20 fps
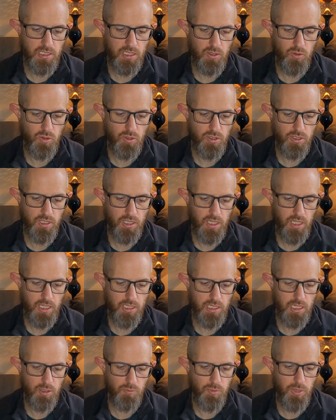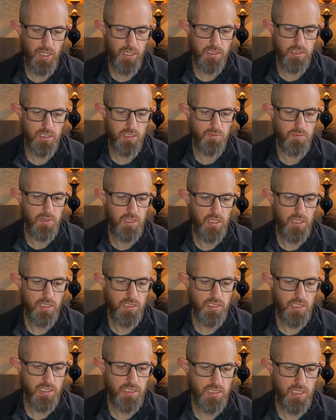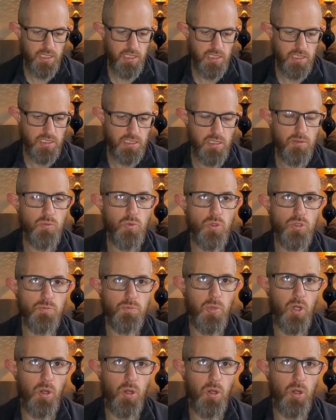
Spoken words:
the headlamp back to them. So they said this is their most